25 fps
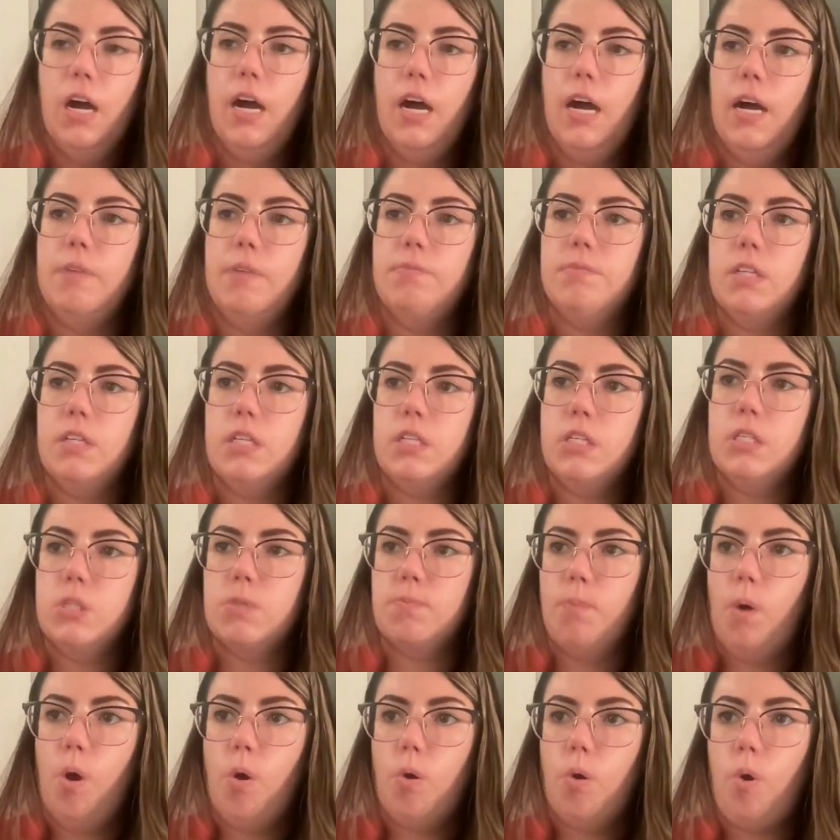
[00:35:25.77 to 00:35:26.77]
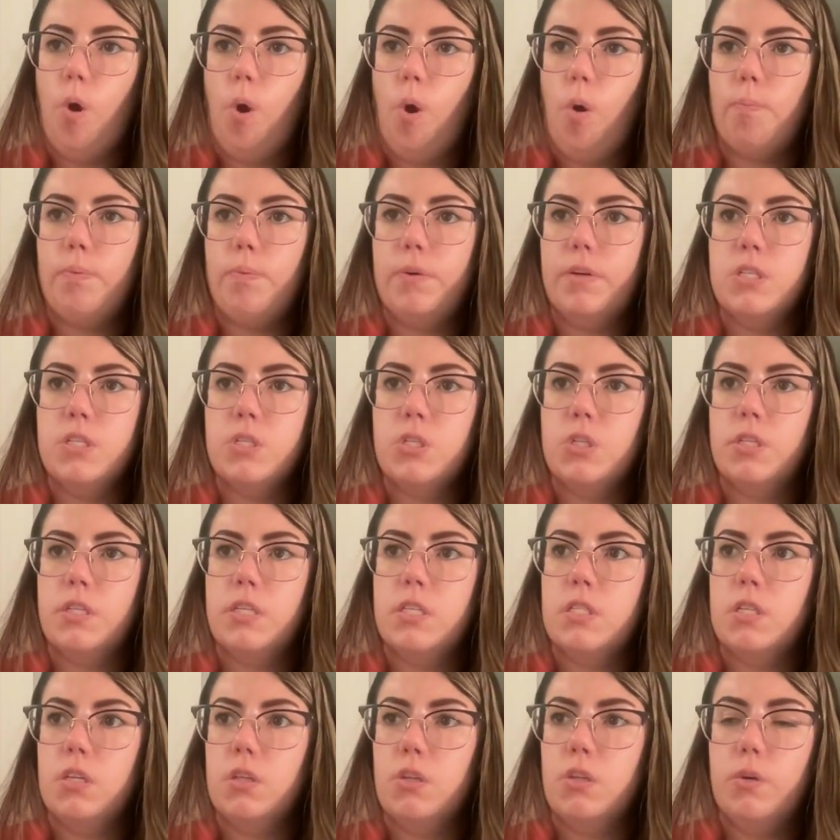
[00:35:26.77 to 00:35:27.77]
in small companies. So
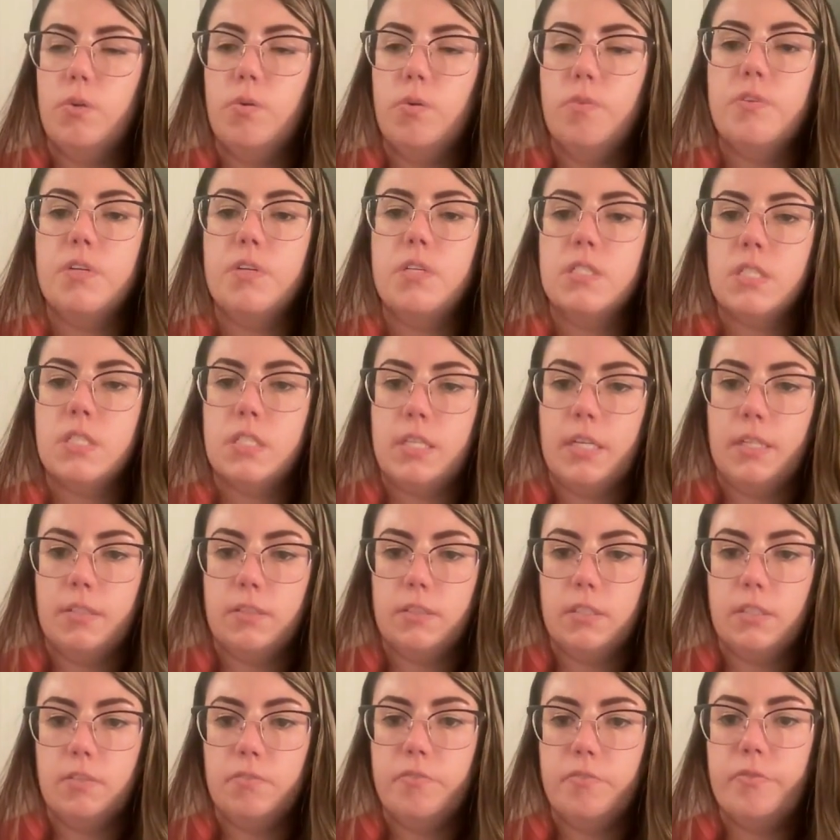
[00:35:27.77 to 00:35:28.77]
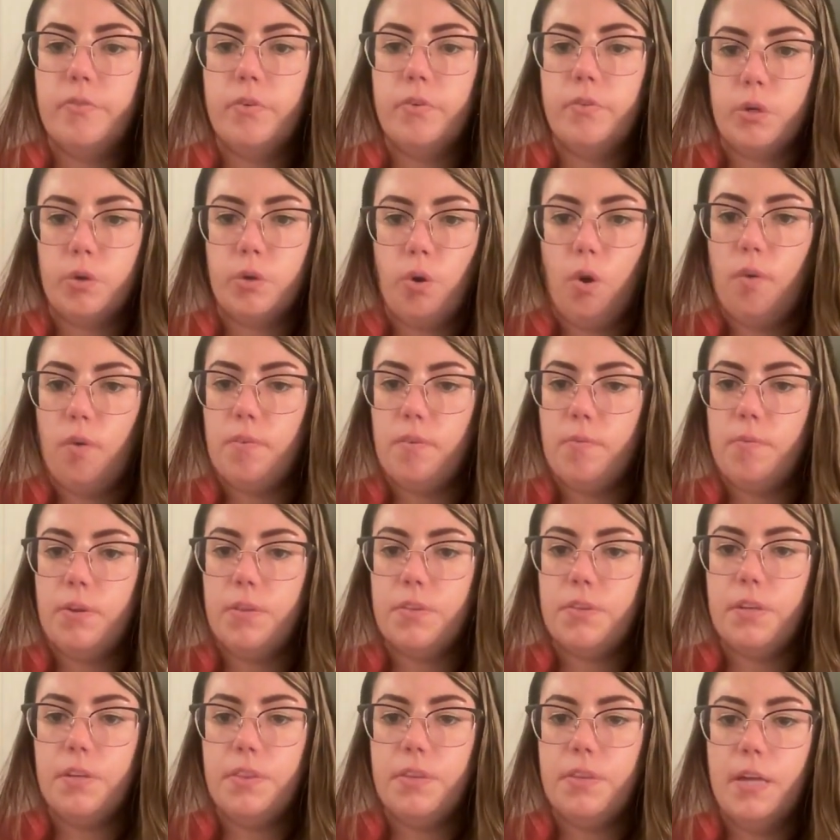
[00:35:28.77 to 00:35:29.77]
there's a lot of incentives from the
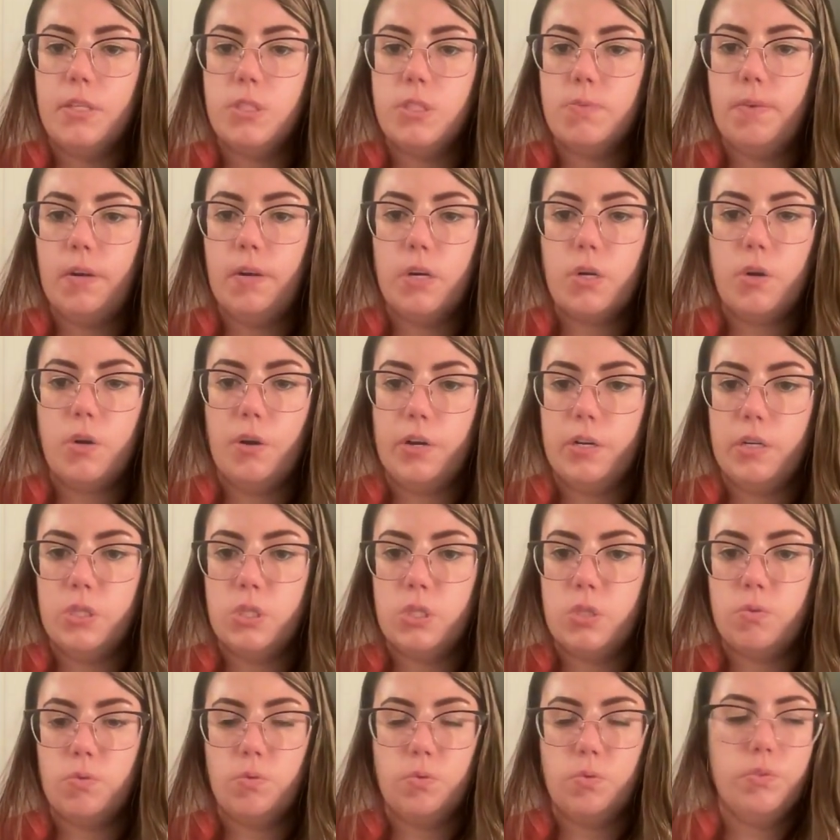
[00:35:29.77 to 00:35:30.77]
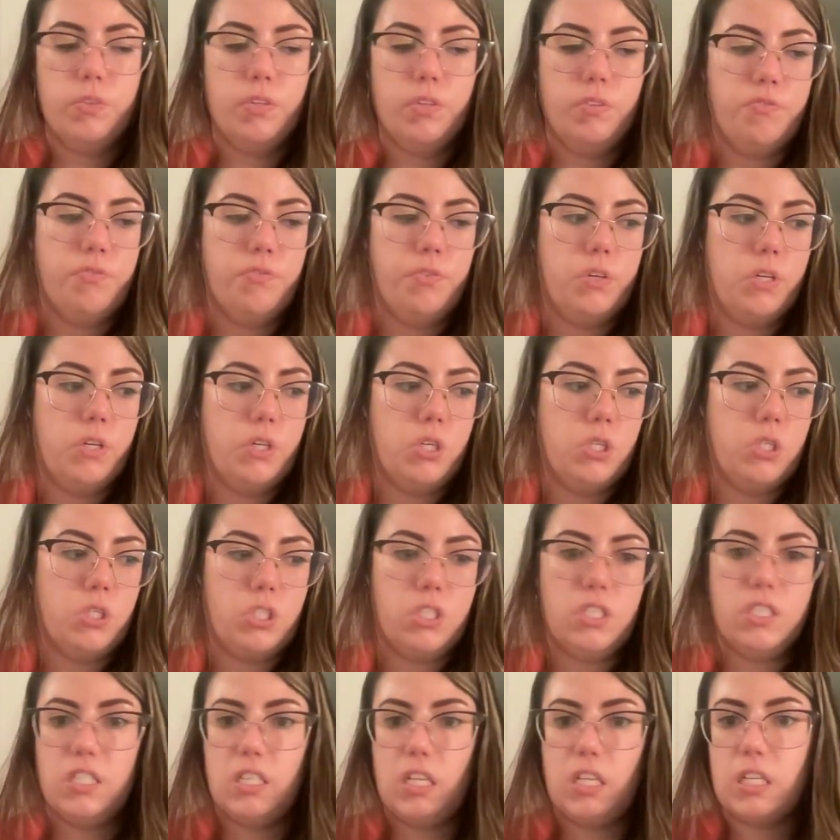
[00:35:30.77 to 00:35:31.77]
government, and that's what got us through the
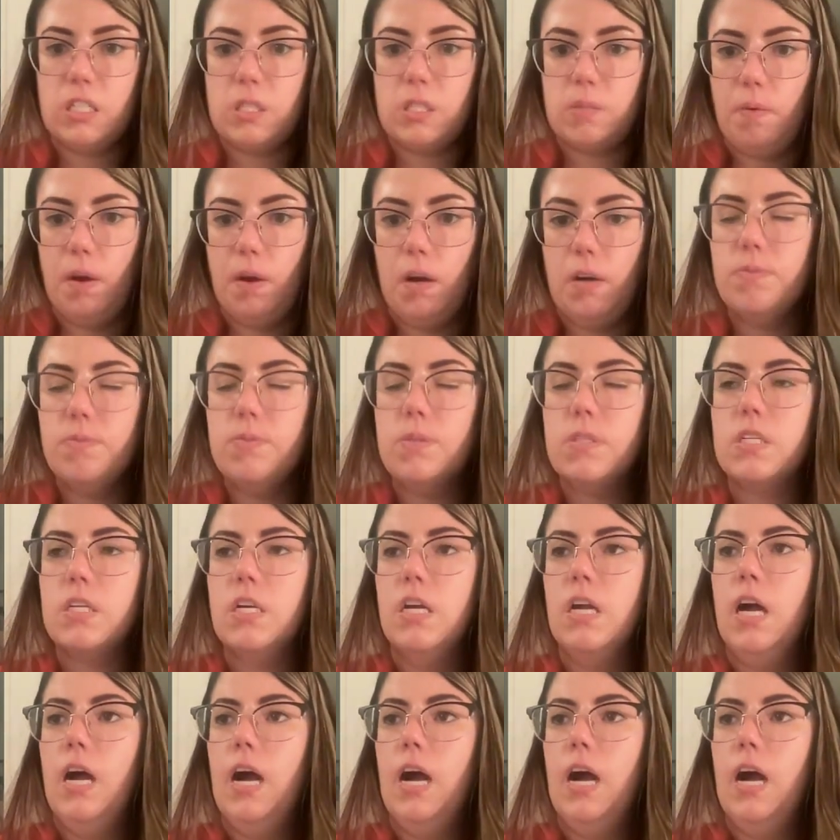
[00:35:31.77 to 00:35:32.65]
first 6 months.